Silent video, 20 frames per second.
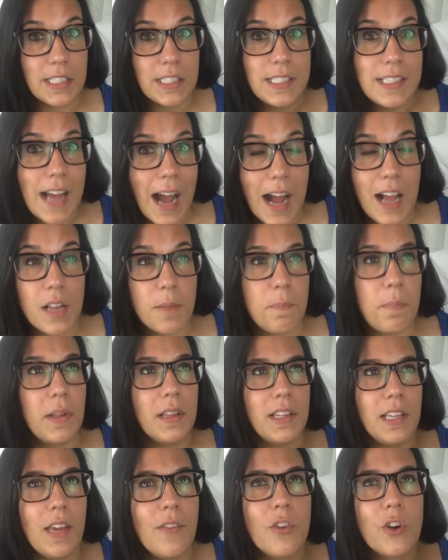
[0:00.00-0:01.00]
It's not,
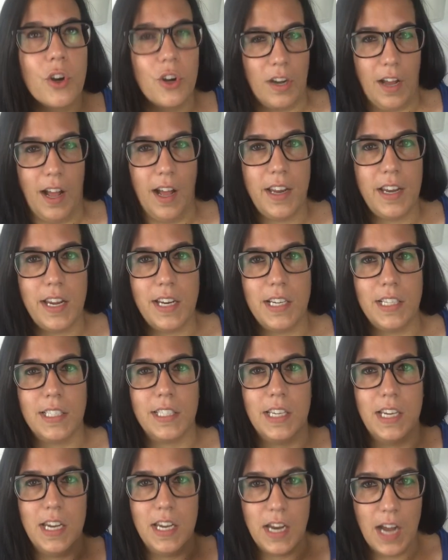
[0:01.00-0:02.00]
believe it or not, it
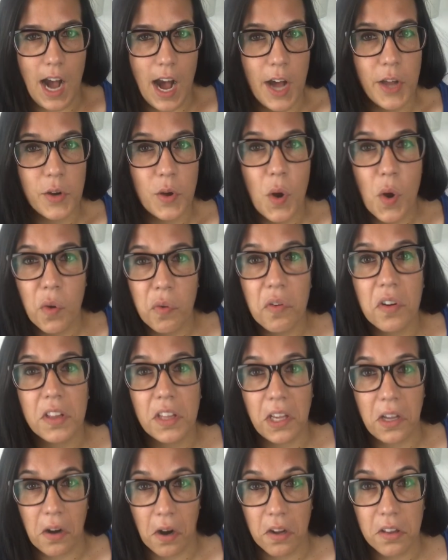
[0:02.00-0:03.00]
is not
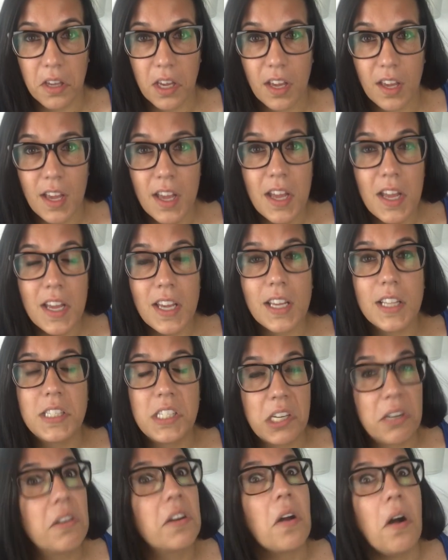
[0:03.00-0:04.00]
overly garlic
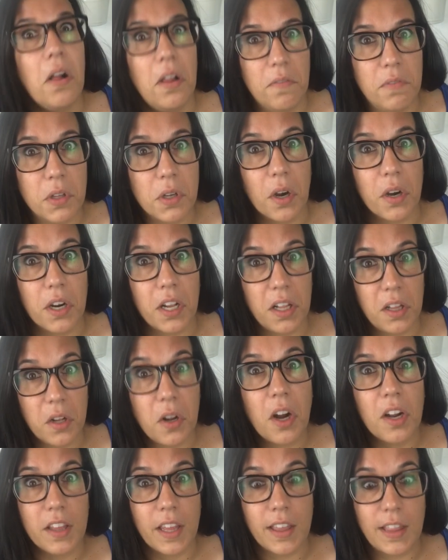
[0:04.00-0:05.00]
considering all of the
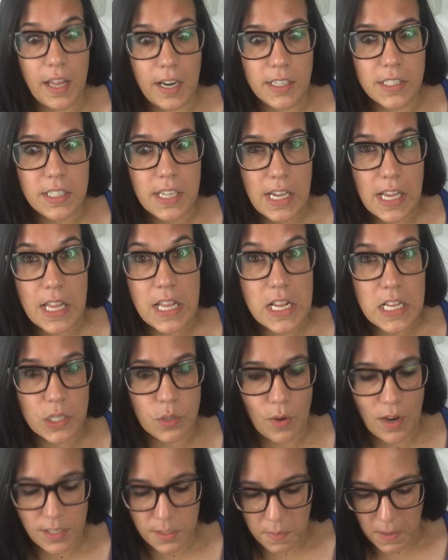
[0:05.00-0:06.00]
garlic that is in
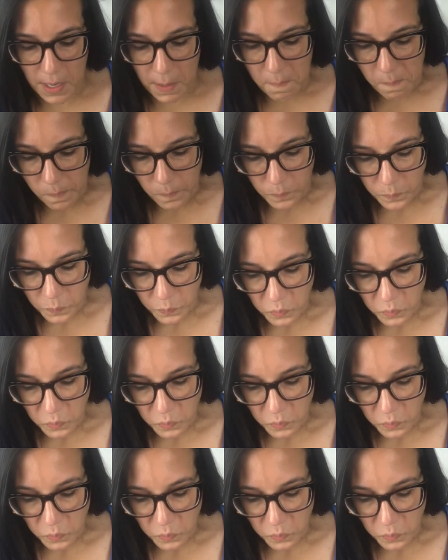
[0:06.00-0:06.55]
this recipe,